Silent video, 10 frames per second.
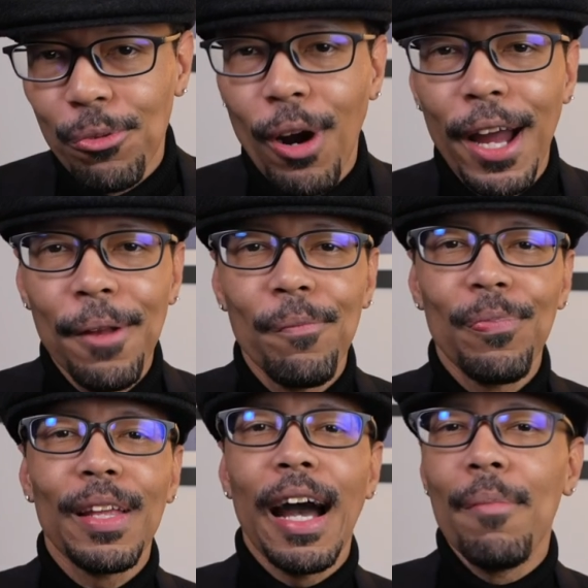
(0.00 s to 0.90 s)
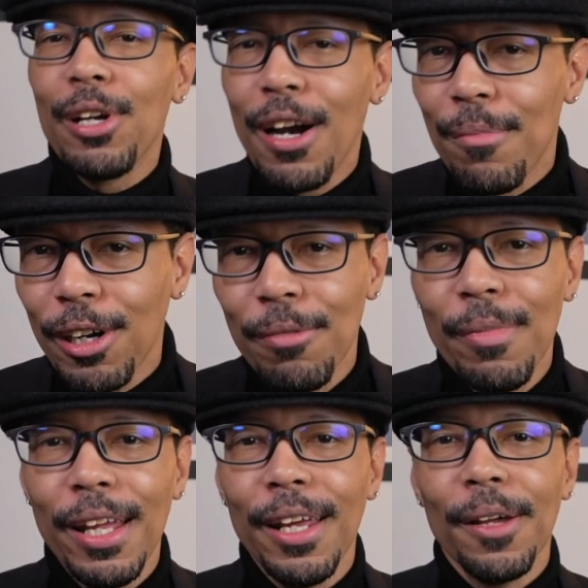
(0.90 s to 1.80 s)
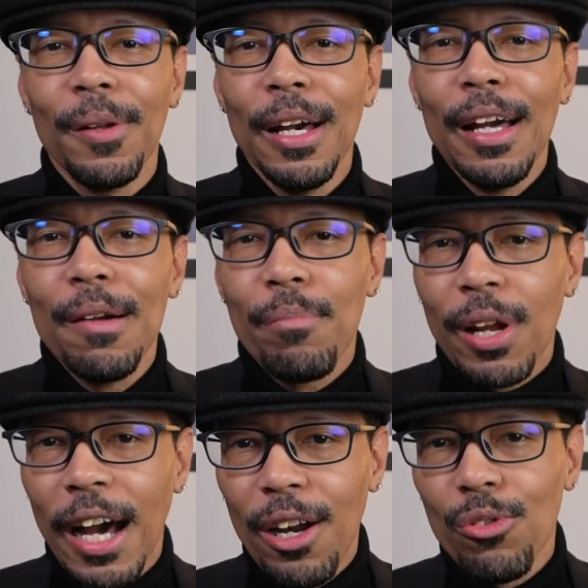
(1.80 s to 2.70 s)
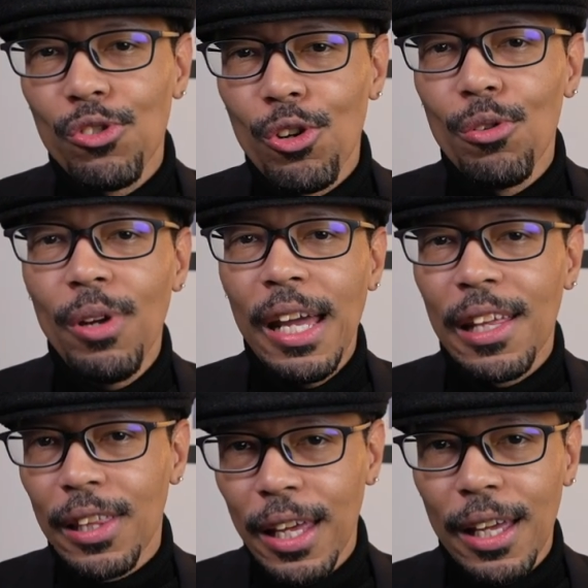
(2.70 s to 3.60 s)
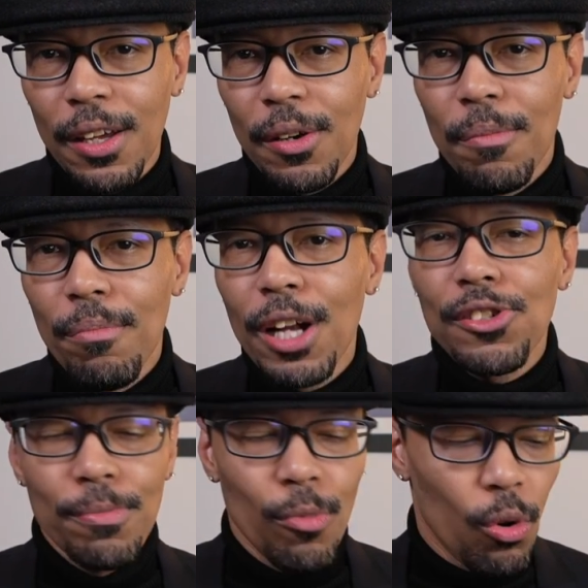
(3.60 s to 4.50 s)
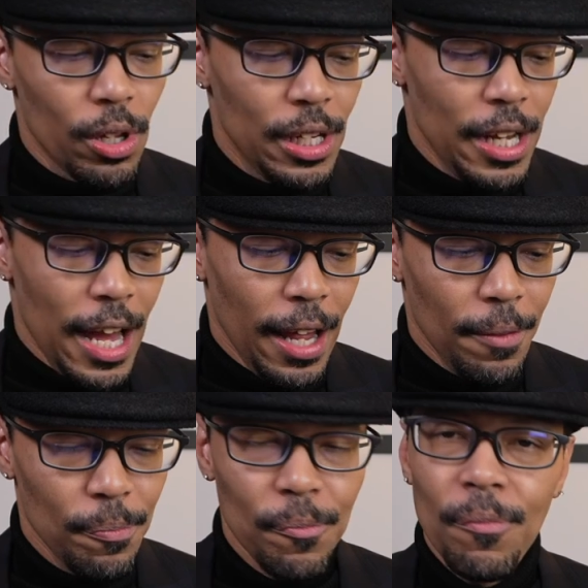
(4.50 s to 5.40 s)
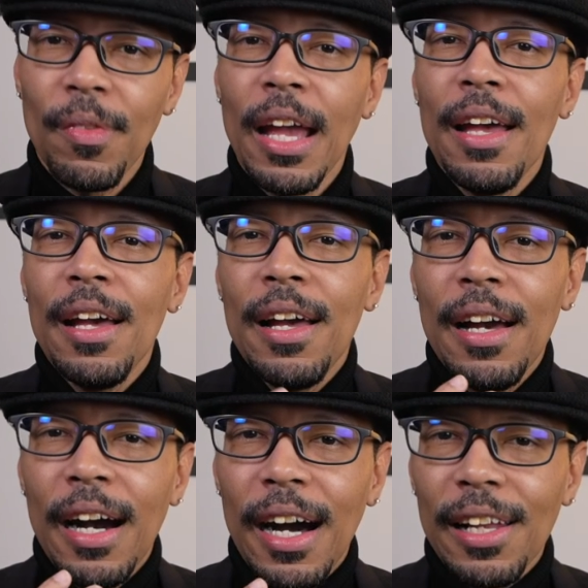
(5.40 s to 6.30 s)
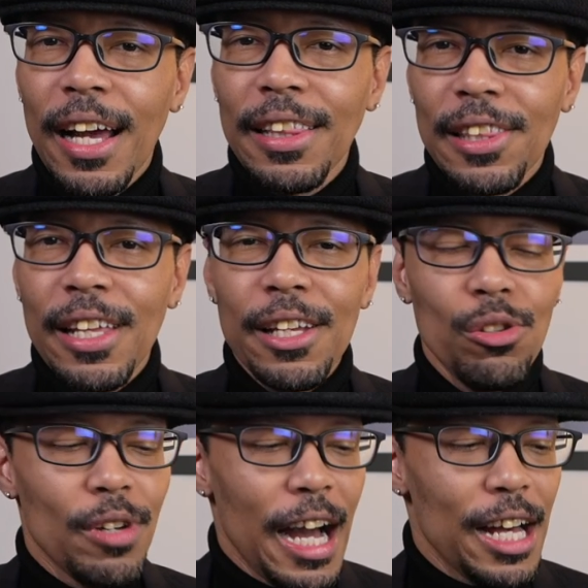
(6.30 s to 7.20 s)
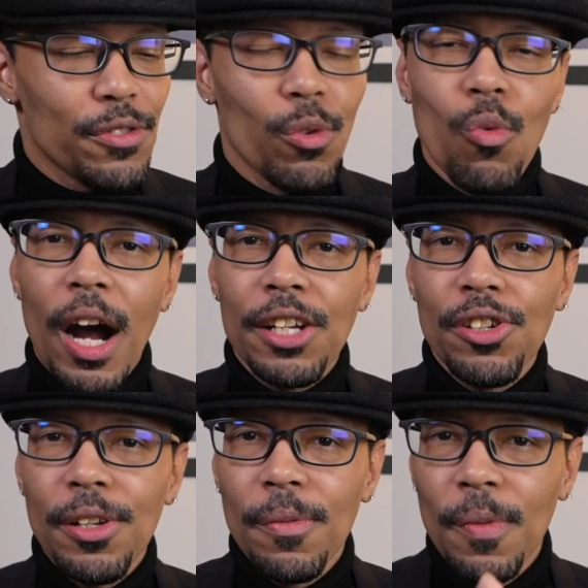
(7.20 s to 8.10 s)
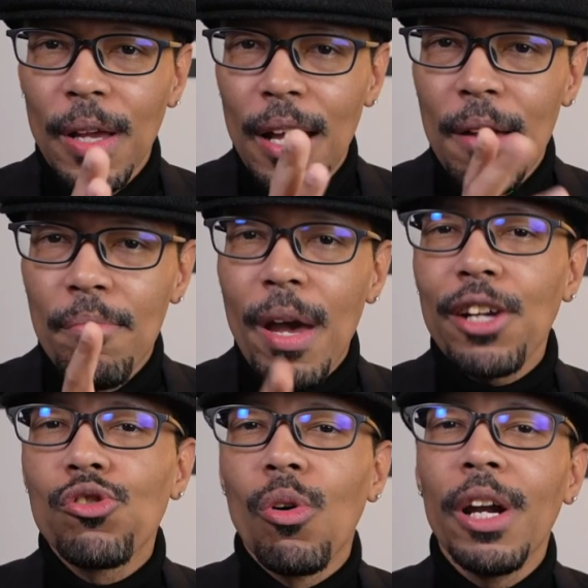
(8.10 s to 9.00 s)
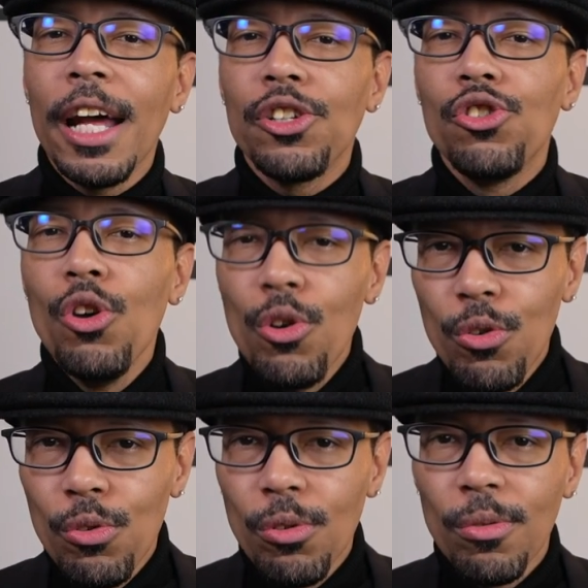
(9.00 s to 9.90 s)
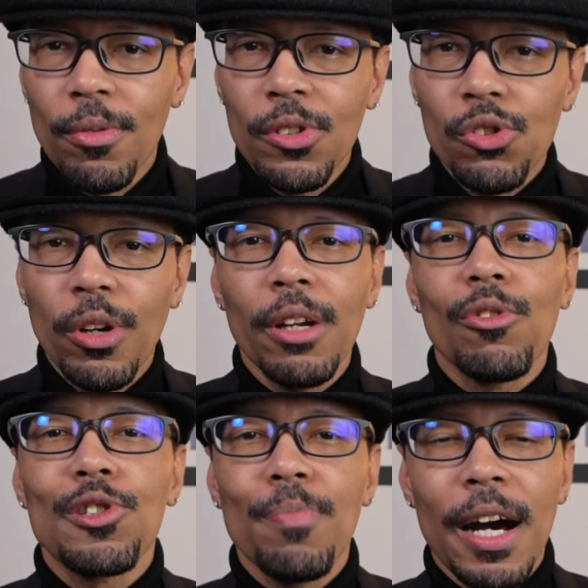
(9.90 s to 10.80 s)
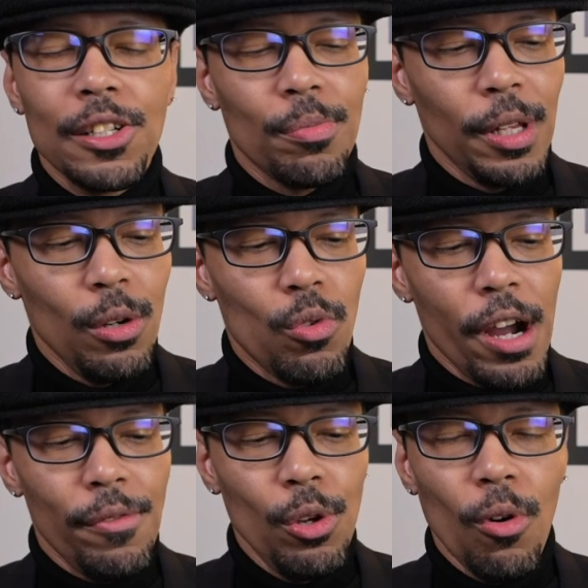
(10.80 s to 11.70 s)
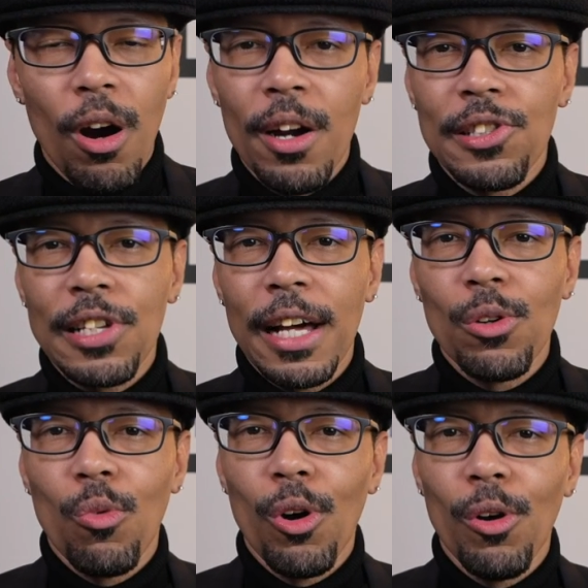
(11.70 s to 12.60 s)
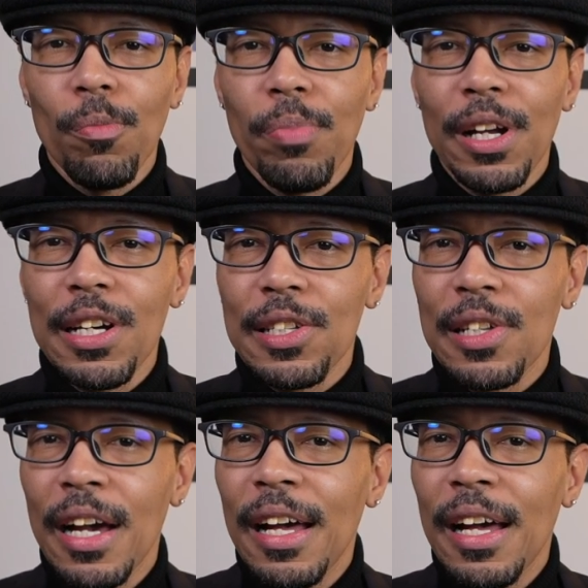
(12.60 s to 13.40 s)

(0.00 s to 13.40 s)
right? I become a comedian, but I don't do anything much more than that. I'd like to thank you guys for watching. Make sure that you drink responsibly wherever you are inside the world, because